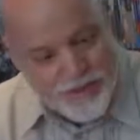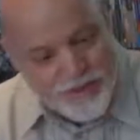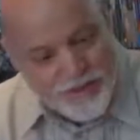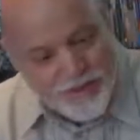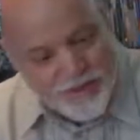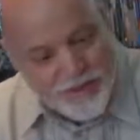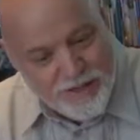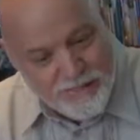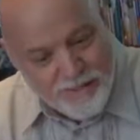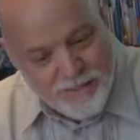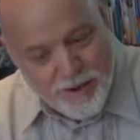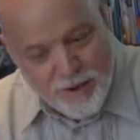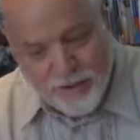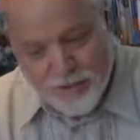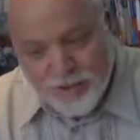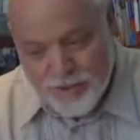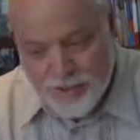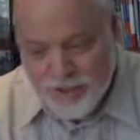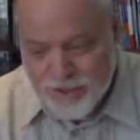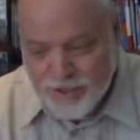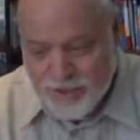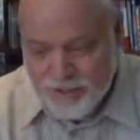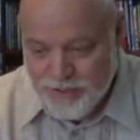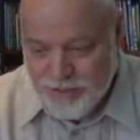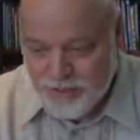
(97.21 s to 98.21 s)
and the
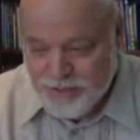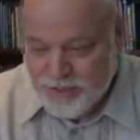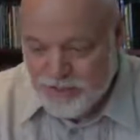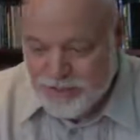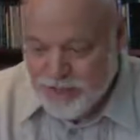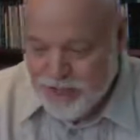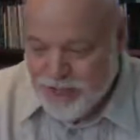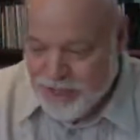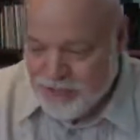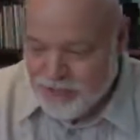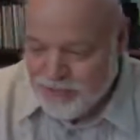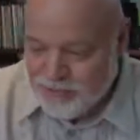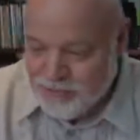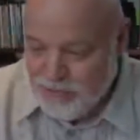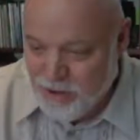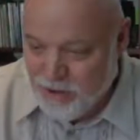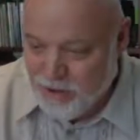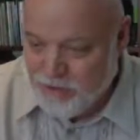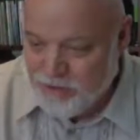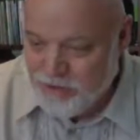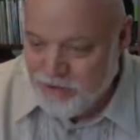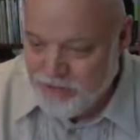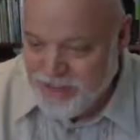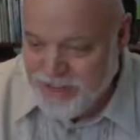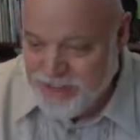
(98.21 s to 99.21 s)
emotions and the
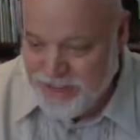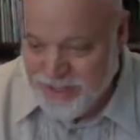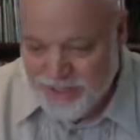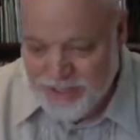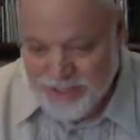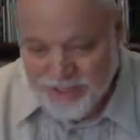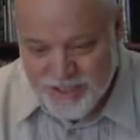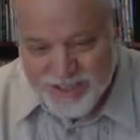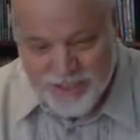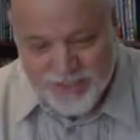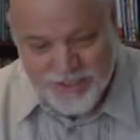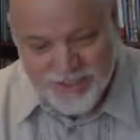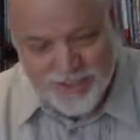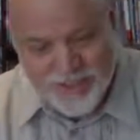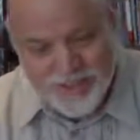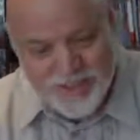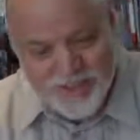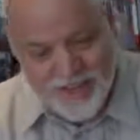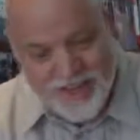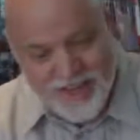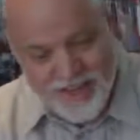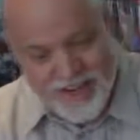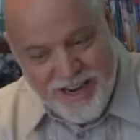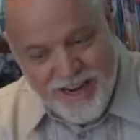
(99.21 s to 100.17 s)
motivations